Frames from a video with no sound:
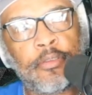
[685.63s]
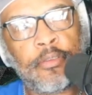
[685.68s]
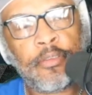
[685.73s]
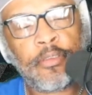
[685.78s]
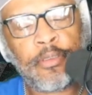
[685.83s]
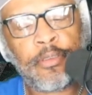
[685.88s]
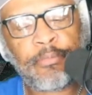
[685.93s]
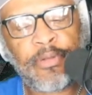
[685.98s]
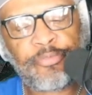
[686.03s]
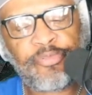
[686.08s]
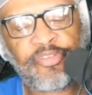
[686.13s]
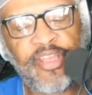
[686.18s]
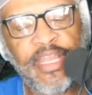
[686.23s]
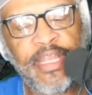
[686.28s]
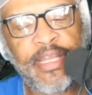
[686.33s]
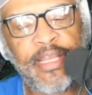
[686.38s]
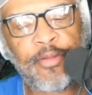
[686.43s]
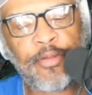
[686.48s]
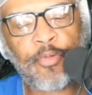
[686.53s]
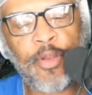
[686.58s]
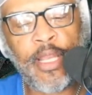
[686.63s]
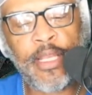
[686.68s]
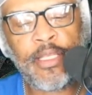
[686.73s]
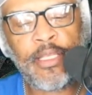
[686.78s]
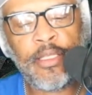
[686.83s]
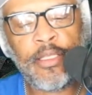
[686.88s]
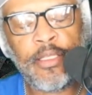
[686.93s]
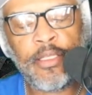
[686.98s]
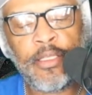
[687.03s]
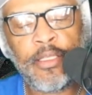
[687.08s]
Am I saying that right?
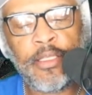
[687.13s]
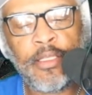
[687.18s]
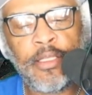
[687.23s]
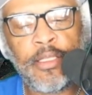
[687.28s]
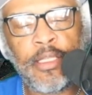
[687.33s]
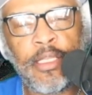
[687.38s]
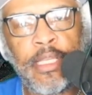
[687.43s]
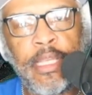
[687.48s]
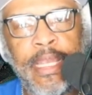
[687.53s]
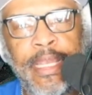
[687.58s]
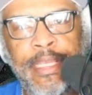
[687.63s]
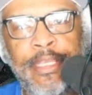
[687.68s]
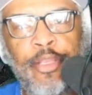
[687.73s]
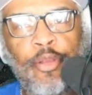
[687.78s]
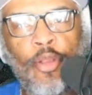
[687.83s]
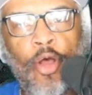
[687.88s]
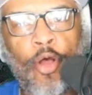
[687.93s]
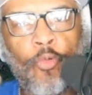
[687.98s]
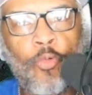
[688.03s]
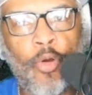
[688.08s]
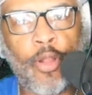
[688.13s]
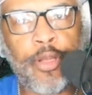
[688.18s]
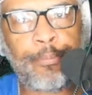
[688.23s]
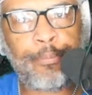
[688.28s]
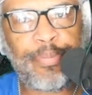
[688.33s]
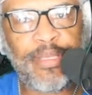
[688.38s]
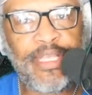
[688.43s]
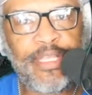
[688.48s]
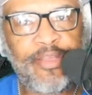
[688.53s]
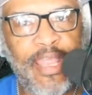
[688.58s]
And you don't want to
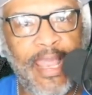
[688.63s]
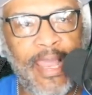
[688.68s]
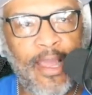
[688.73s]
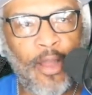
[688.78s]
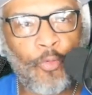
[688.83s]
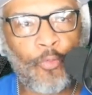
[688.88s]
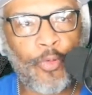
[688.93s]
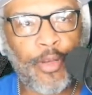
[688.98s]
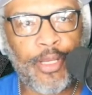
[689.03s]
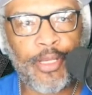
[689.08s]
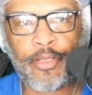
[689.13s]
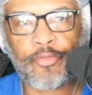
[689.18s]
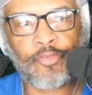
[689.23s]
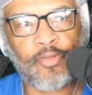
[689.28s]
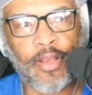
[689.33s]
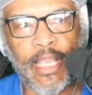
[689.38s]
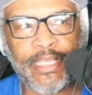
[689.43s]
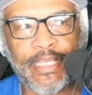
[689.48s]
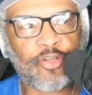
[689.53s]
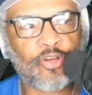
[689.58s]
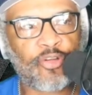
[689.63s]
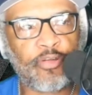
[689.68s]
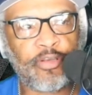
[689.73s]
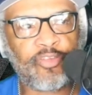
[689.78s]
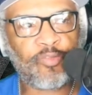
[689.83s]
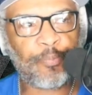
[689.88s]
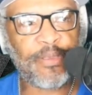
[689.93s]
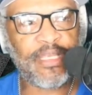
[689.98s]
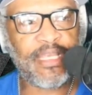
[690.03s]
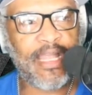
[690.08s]
be down where it's like
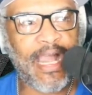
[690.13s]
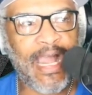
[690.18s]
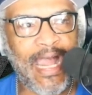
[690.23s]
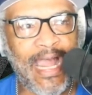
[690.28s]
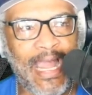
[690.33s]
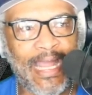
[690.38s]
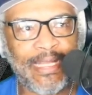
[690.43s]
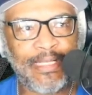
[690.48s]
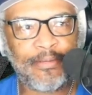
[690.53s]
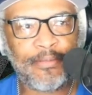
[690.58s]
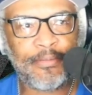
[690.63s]
crispy hot.